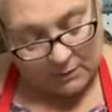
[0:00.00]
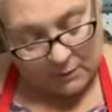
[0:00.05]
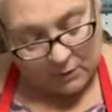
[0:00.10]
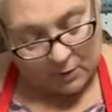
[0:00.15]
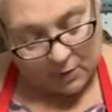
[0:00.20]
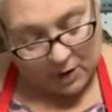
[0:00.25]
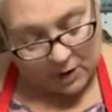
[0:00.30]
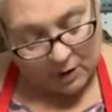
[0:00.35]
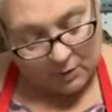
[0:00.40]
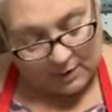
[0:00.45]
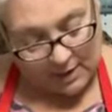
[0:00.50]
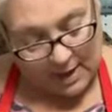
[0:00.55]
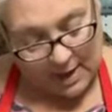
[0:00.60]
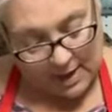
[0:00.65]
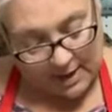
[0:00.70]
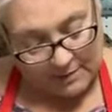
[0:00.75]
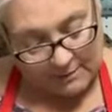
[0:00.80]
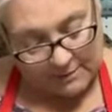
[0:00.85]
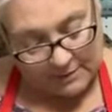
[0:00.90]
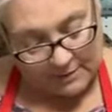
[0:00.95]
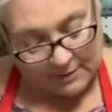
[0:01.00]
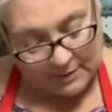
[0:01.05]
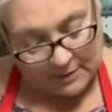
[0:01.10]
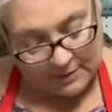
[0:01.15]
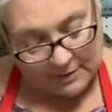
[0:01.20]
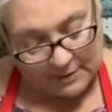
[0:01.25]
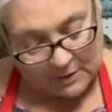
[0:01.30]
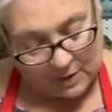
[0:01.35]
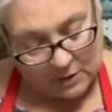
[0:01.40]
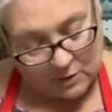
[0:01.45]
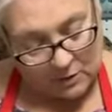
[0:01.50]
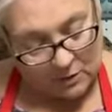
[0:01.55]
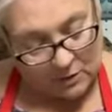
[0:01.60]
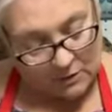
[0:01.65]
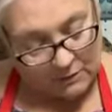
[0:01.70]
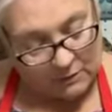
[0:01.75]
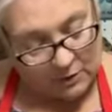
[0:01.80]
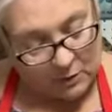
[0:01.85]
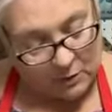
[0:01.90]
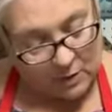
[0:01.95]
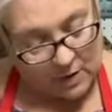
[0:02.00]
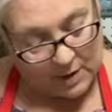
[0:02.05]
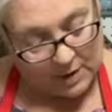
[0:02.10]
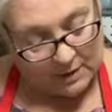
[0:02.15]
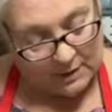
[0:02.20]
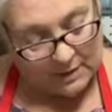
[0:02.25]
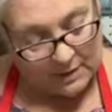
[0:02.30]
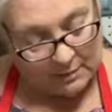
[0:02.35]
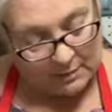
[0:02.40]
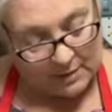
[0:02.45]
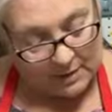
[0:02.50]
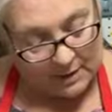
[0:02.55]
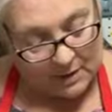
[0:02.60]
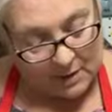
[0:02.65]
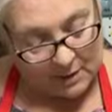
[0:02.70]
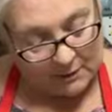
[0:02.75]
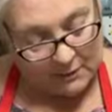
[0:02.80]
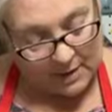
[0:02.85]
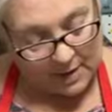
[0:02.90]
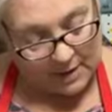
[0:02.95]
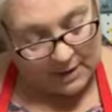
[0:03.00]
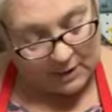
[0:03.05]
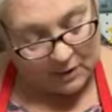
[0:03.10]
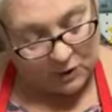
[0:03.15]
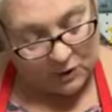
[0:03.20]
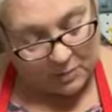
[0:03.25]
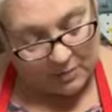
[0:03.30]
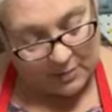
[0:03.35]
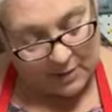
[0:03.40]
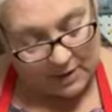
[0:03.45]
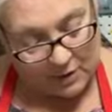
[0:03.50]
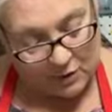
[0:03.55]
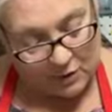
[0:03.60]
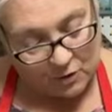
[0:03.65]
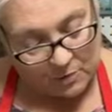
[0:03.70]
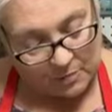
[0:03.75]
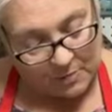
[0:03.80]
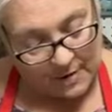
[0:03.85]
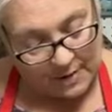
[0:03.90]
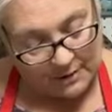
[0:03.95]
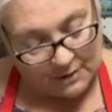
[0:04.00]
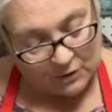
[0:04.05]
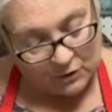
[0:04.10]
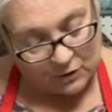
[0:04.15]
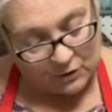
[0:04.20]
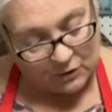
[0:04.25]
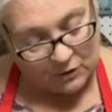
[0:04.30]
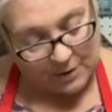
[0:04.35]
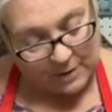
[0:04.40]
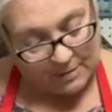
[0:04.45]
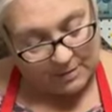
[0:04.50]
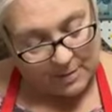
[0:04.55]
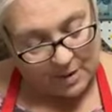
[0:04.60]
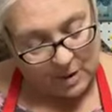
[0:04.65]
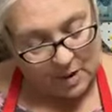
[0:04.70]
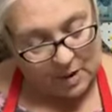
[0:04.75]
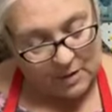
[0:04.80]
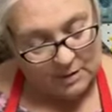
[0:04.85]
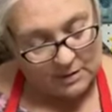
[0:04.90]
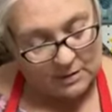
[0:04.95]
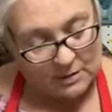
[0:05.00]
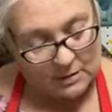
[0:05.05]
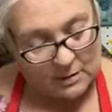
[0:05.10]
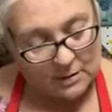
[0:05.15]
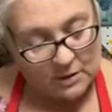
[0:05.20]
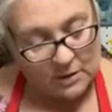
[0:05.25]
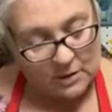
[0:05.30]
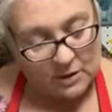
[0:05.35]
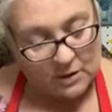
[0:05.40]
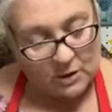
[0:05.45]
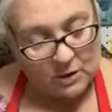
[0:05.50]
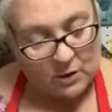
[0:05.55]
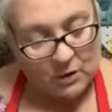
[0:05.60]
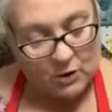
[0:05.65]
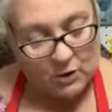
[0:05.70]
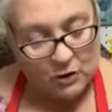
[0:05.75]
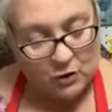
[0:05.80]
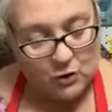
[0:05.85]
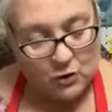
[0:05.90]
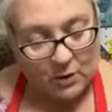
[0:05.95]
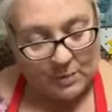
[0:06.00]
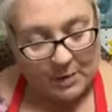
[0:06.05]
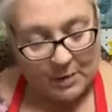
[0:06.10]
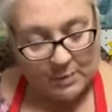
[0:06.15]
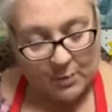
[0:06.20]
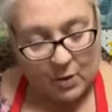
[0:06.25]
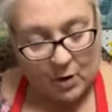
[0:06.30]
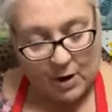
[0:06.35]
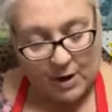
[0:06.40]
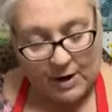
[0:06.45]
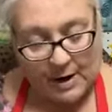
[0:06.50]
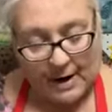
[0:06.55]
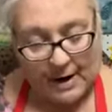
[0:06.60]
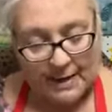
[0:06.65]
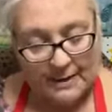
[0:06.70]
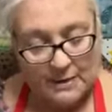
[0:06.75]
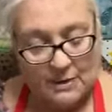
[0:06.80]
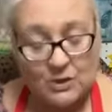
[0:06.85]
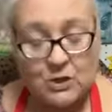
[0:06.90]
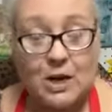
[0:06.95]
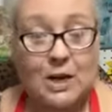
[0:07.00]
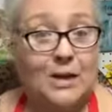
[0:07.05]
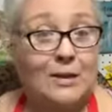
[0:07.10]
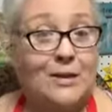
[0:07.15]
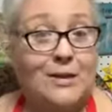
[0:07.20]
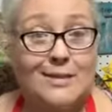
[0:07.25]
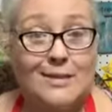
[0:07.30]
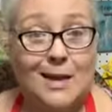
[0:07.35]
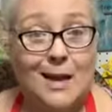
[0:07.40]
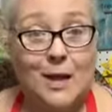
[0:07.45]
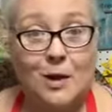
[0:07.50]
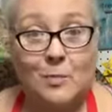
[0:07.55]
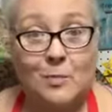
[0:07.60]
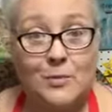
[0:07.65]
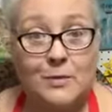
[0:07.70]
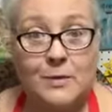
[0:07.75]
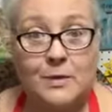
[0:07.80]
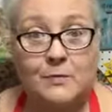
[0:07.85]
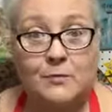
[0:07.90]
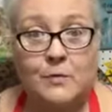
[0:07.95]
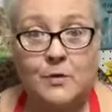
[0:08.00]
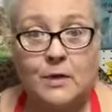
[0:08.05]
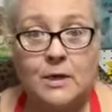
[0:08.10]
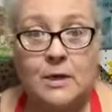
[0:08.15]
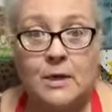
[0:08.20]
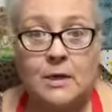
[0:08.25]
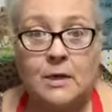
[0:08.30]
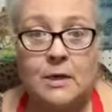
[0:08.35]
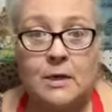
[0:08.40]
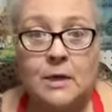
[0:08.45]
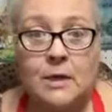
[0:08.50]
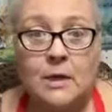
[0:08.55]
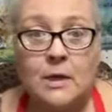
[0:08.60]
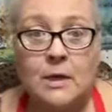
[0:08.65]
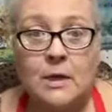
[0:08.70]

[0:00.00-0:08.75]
before I go live. So if you wanted to be notified in your messenger inbox, you can join my broadcast channel. It's 100% free.